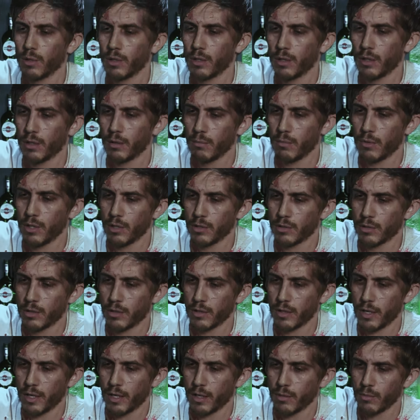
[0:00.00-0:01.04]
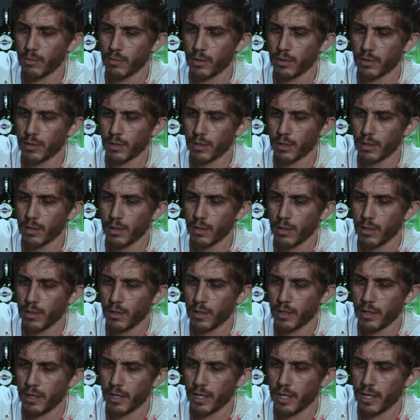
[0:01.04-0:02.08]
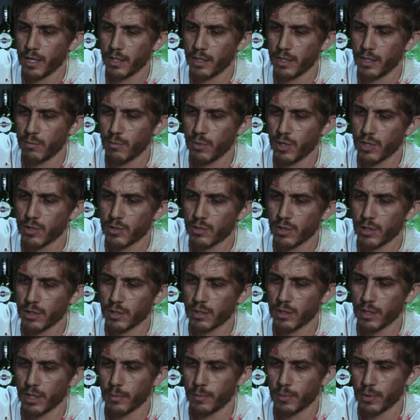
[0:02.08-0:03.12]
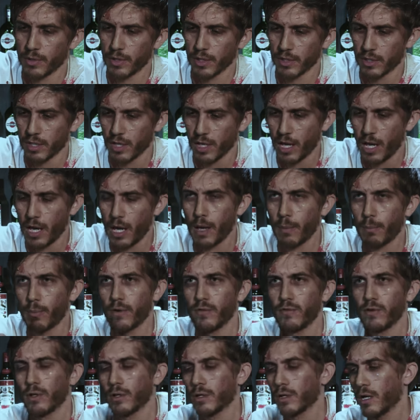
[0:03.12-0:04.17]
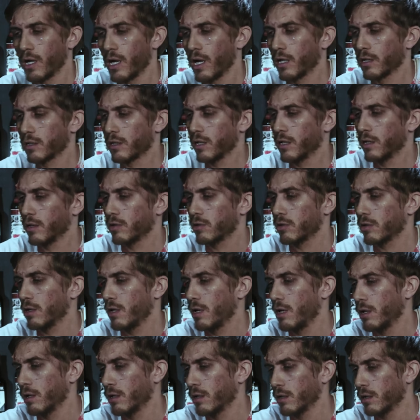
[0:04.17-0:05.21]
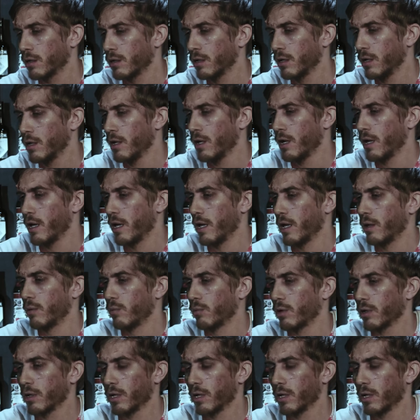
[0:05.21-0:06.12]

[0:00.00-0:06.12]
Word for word: gonna measure that with our handy measuring cup at the top of your cocktail shaker. And we're